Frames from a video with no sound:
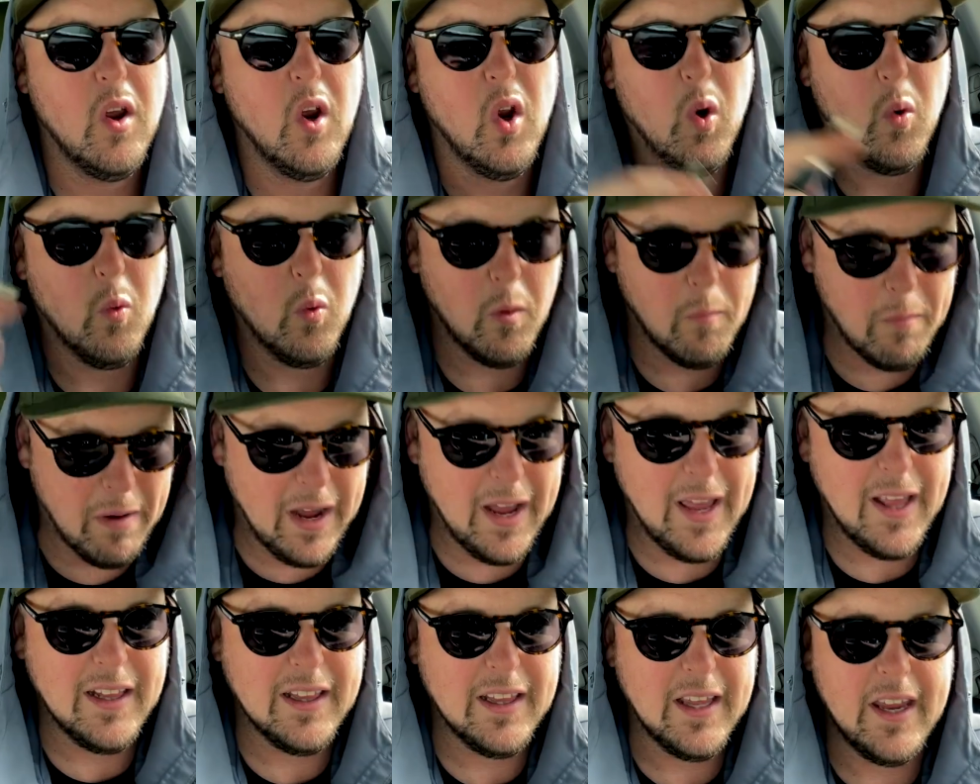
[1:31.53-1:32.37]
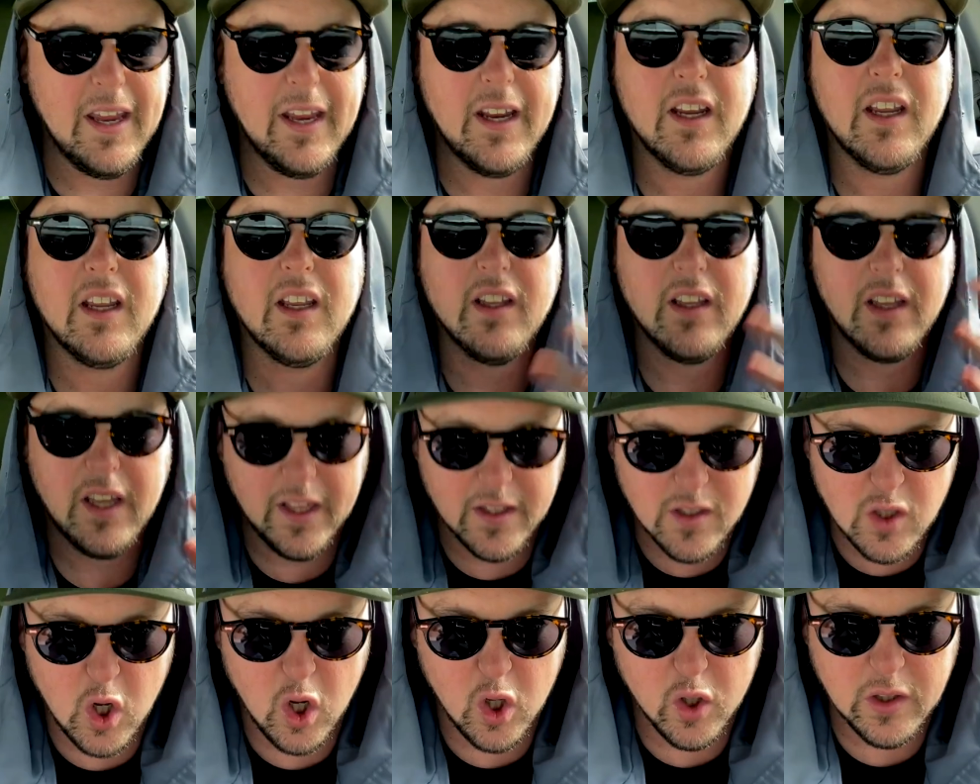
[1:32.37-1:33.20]
We're by a lake. It's
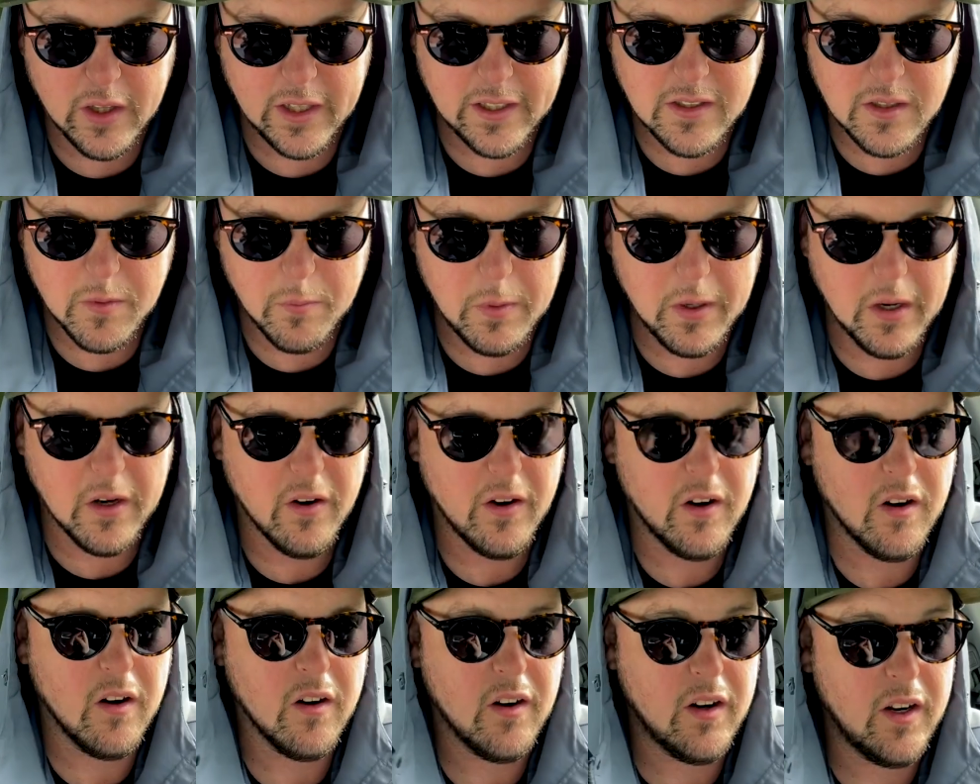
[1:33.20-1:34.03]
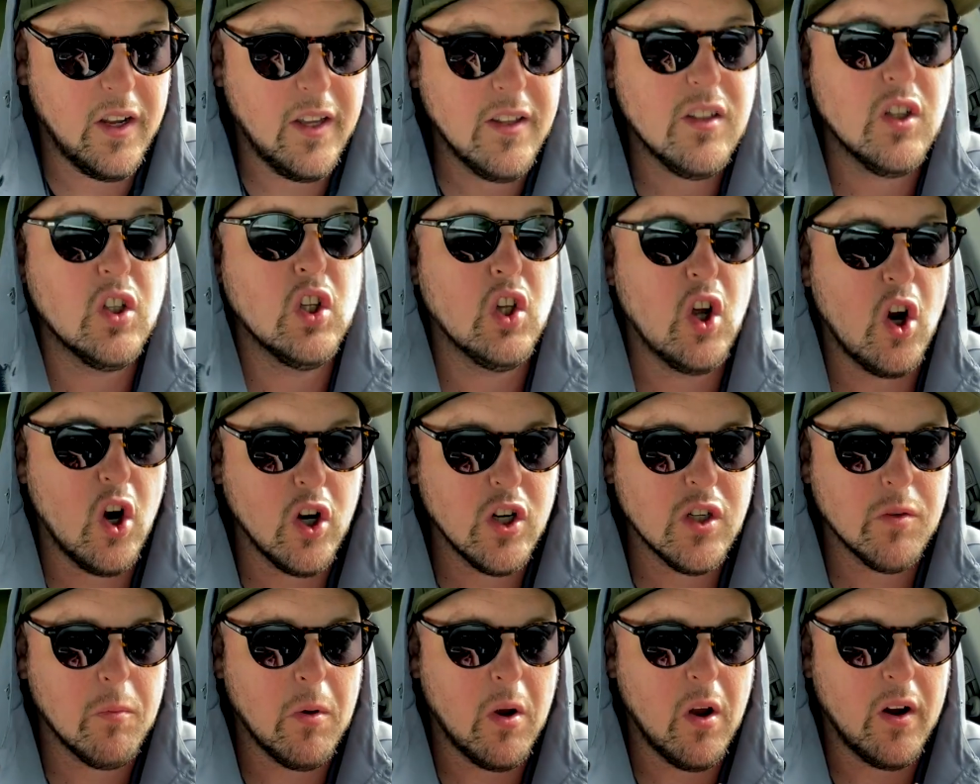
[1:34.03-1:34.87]
called Lake Superior. It's a
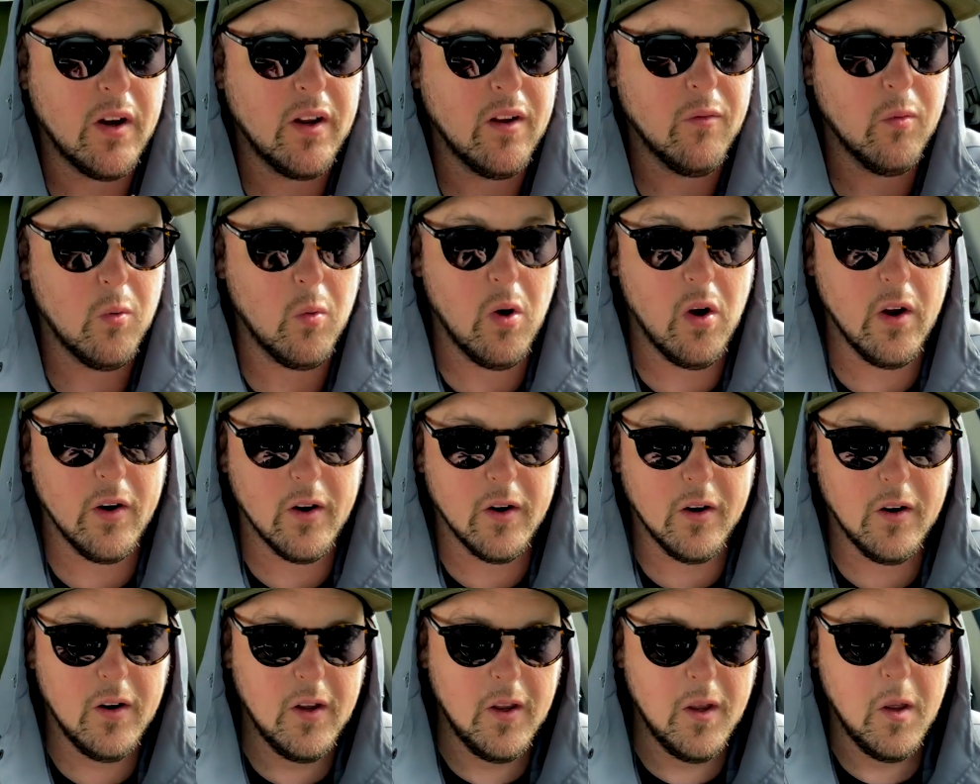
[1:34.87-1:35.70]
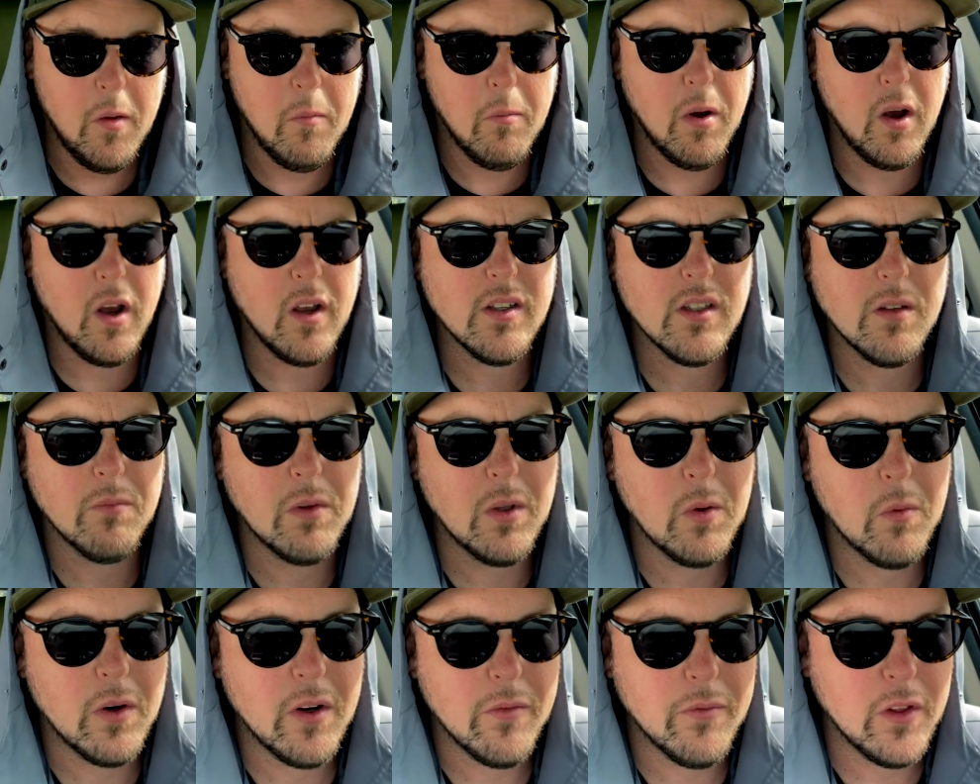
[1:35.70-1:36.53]
large body of water, possibly
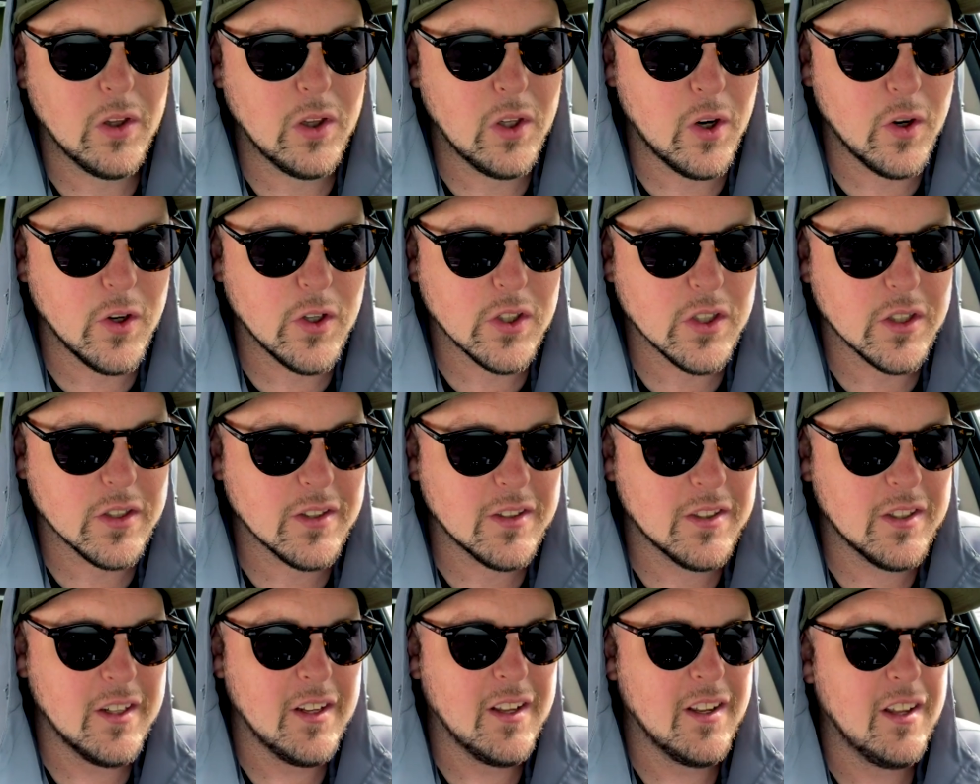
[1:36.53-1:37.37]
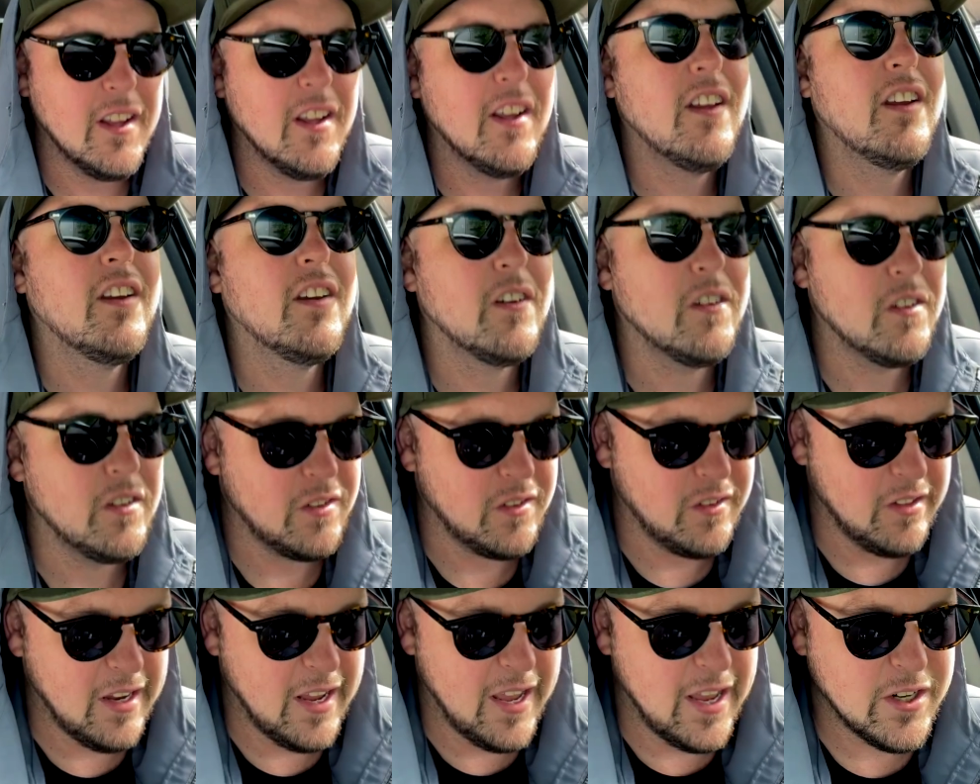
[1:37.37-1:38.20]
one of the largest.
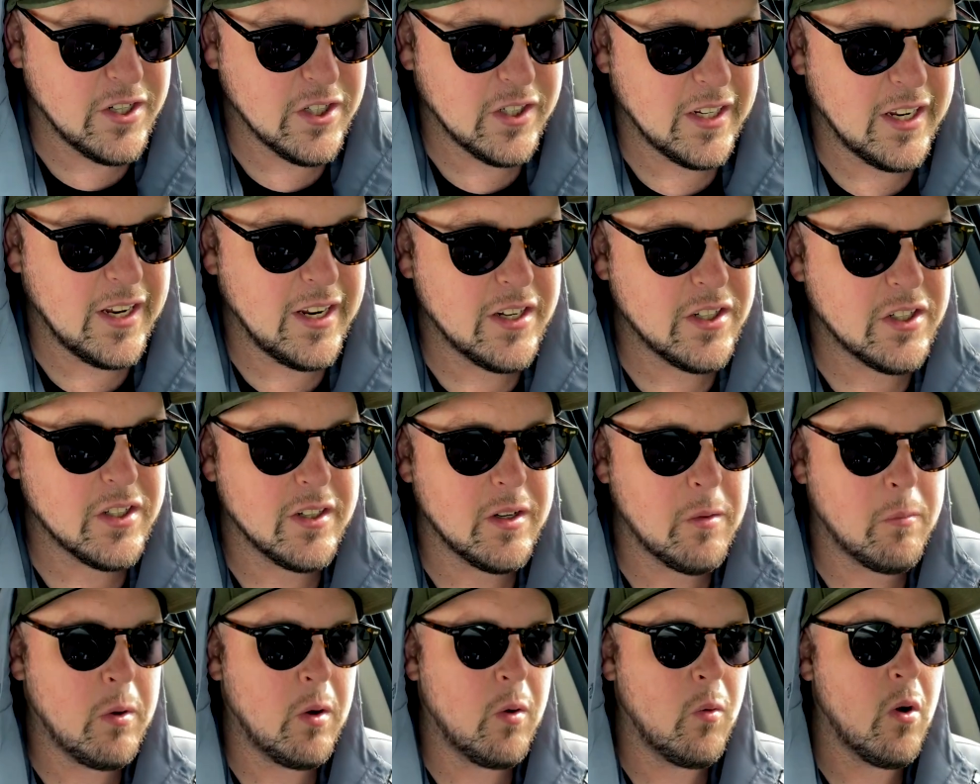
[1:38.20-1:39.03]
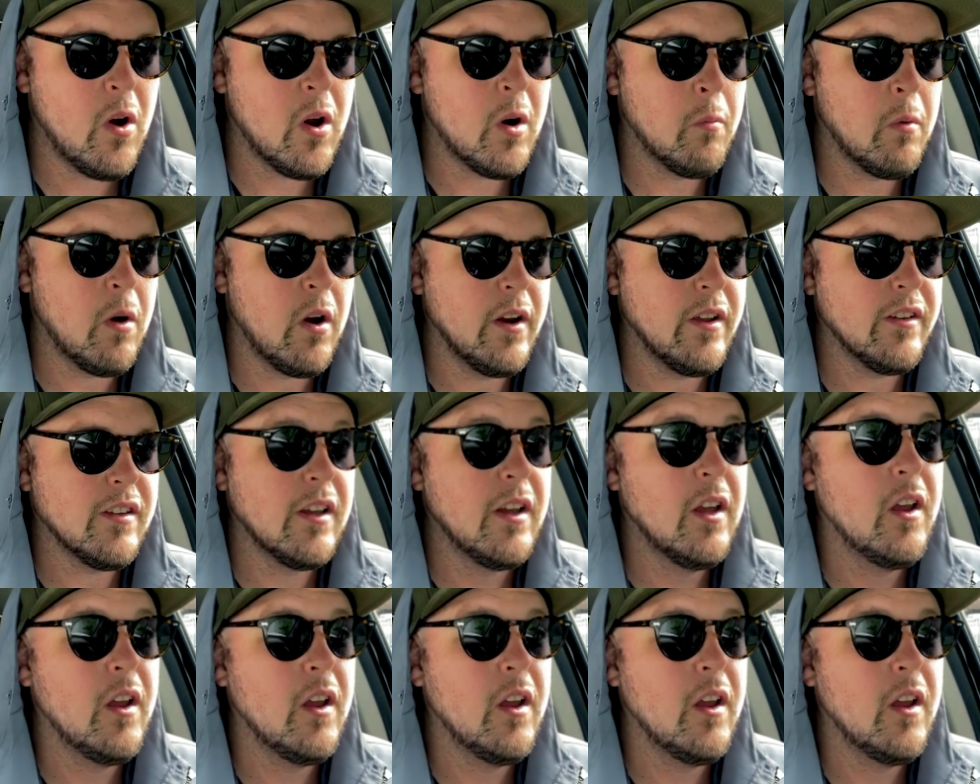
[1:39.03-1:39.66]
Education about water bodies.